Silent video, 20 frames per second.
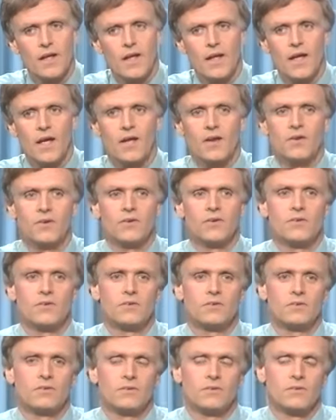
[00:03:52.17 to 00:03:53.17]
And
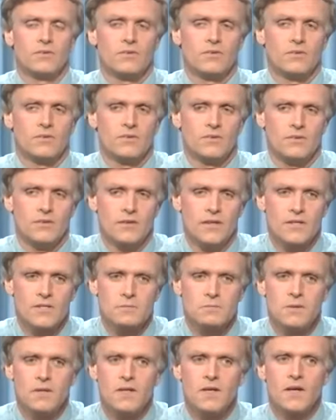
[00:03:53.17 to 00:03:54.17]
it's
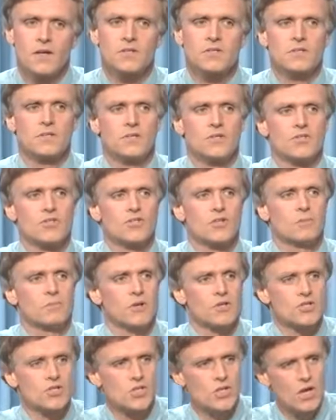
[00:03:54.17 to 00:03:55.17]
because there's so
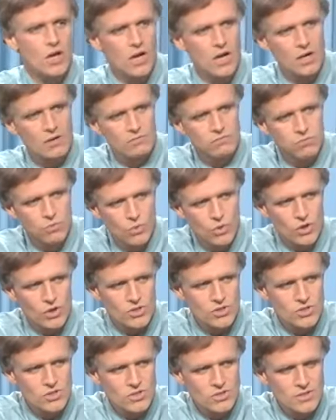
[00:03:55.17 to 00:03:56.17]
much yang
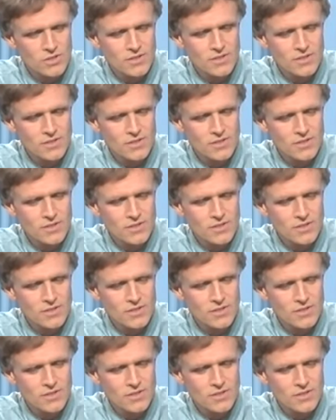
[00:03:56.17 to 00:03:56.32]
force